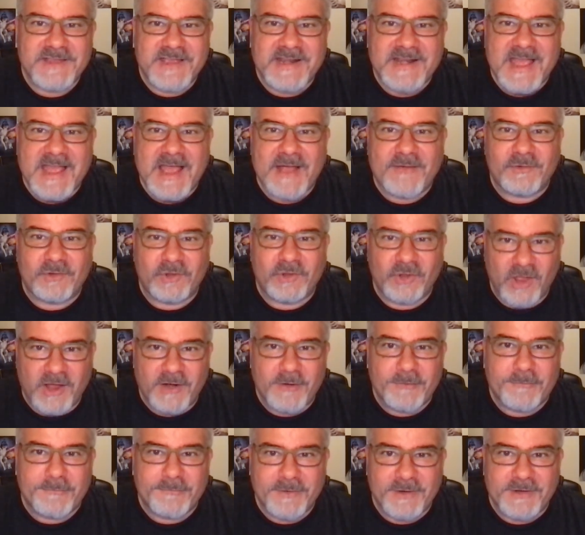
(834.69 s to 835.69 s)
and have a
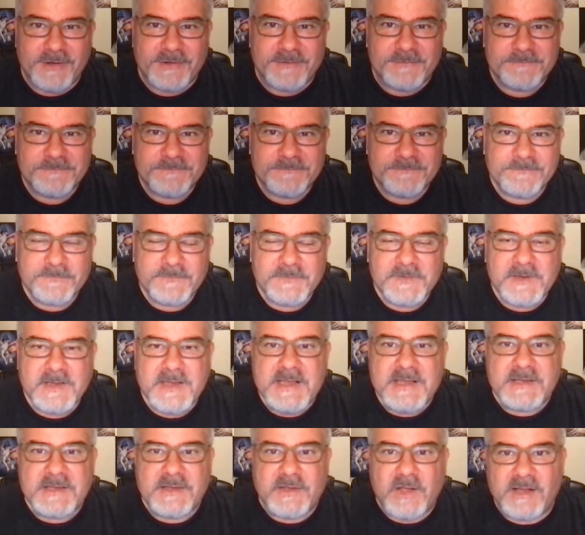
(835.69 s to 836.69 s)
lot of fun.
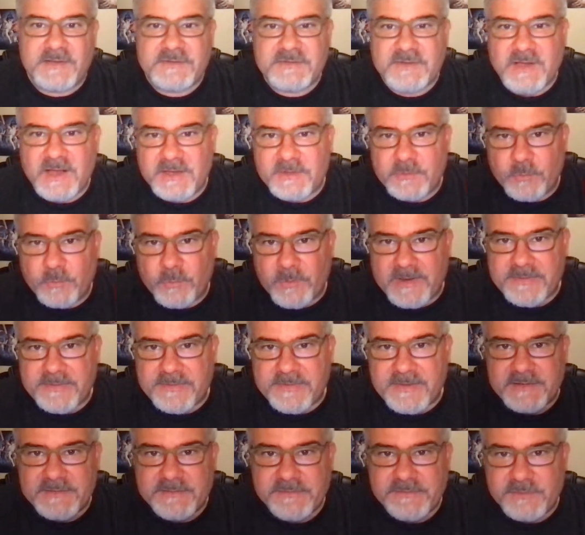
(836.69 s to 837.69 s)
God's got great
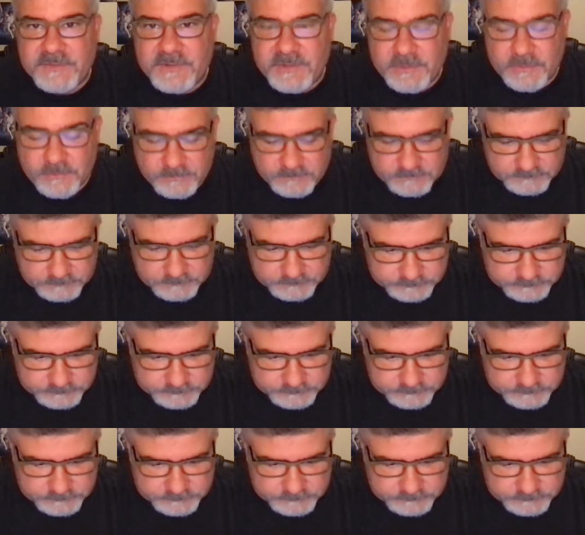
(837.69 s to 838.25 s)
things for you.